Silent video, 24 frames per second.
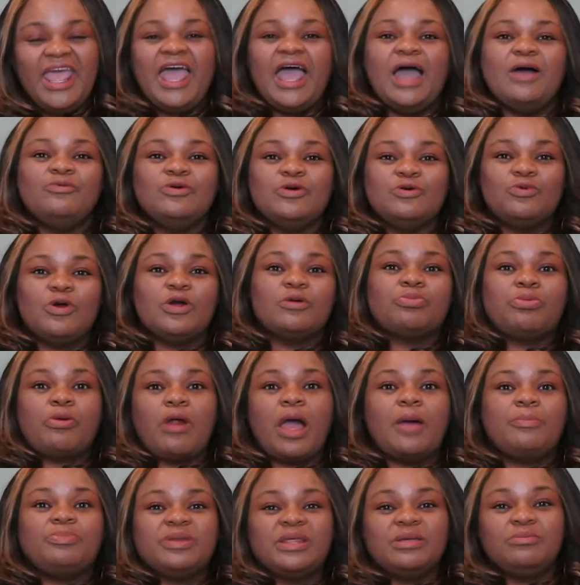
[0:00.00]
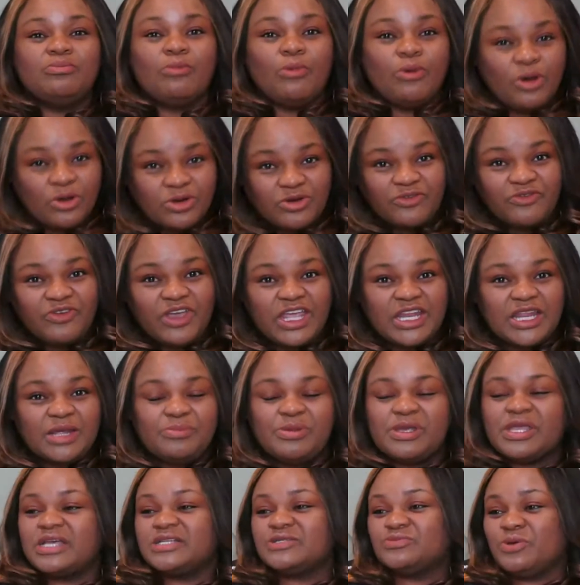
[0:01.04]
and we weren't properly motivated
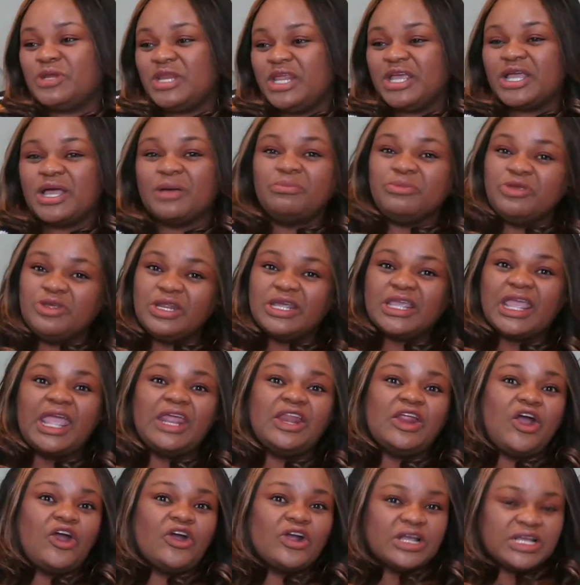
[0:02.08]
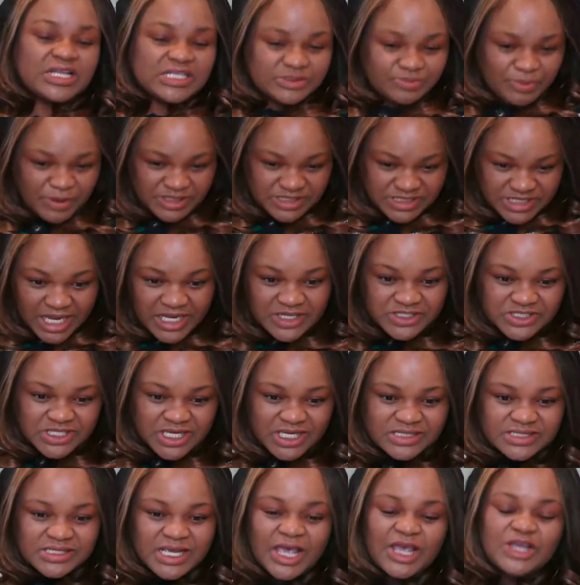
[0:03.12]
because we didn't communicate our
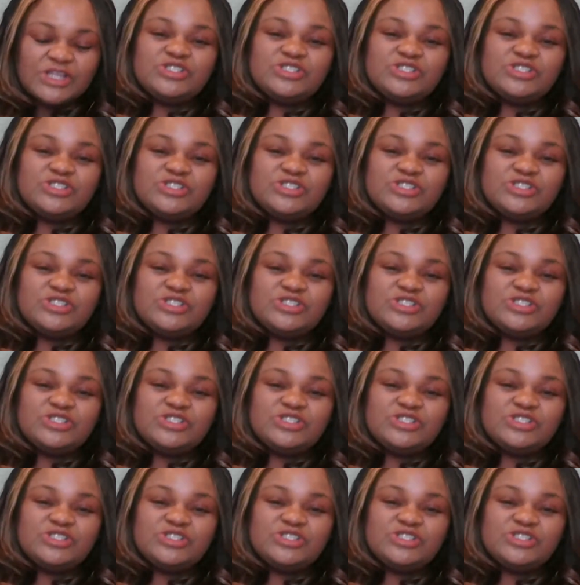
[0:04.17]
expectations